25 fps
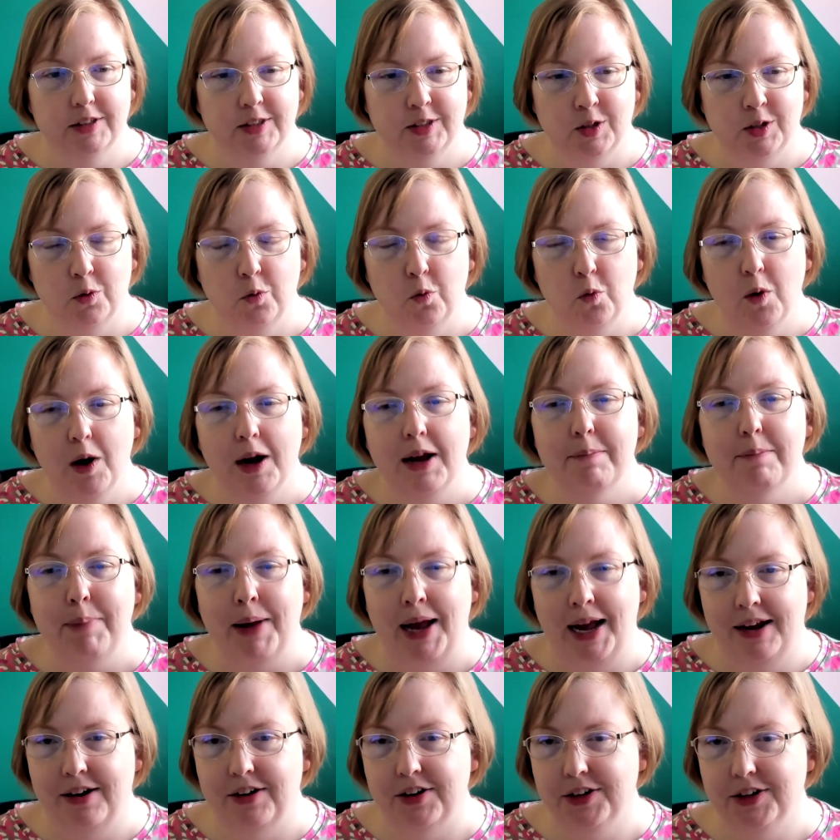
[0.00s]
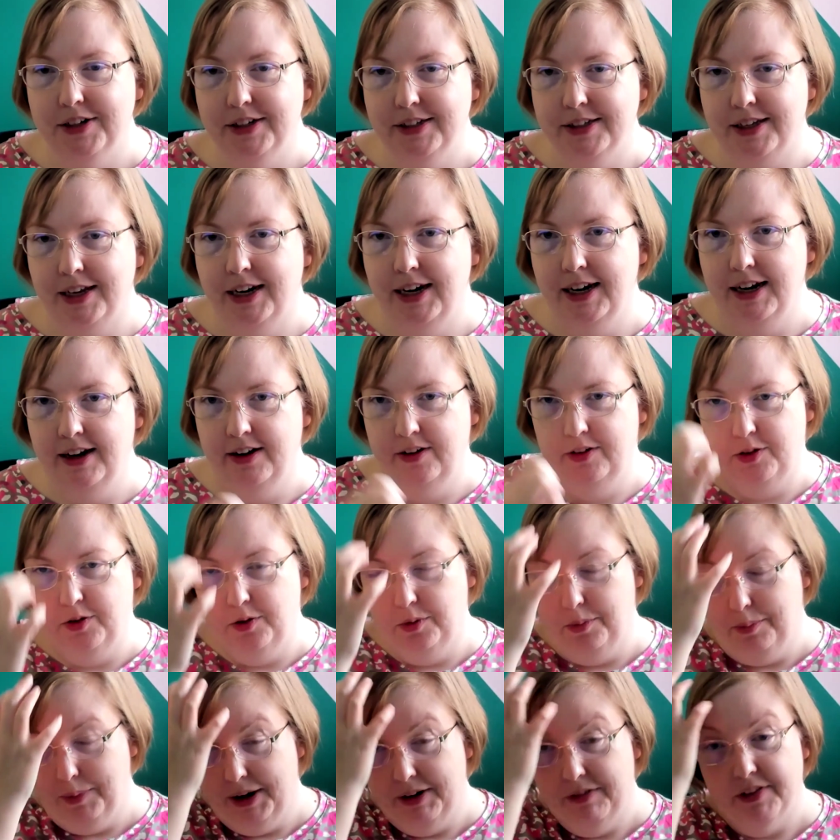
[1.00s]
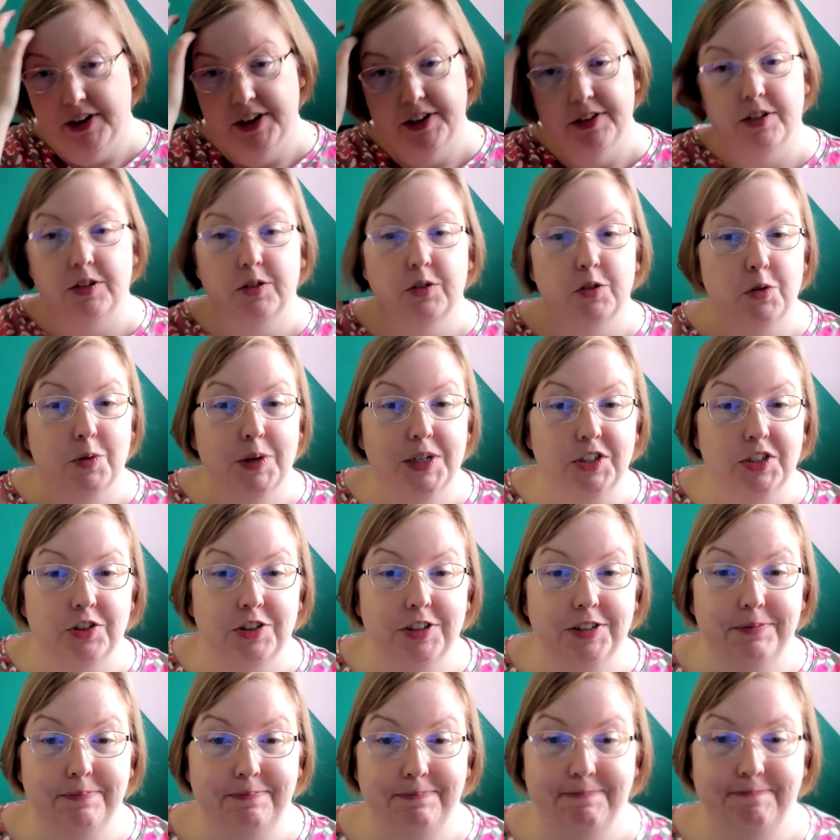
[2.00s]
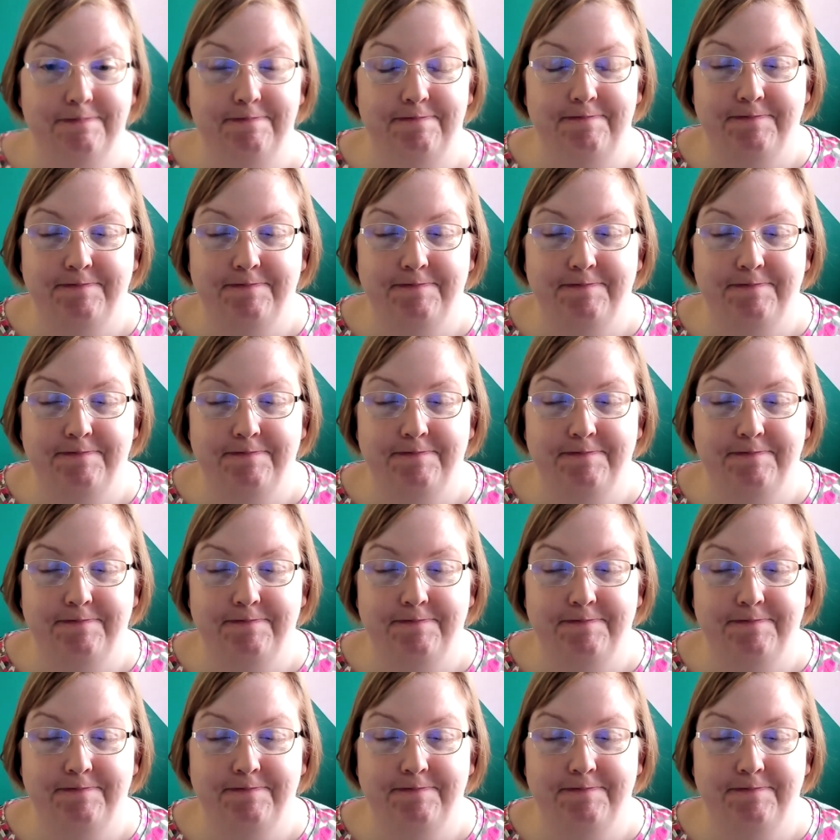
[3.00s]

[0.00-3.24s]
So what pattern is going to answer my research question?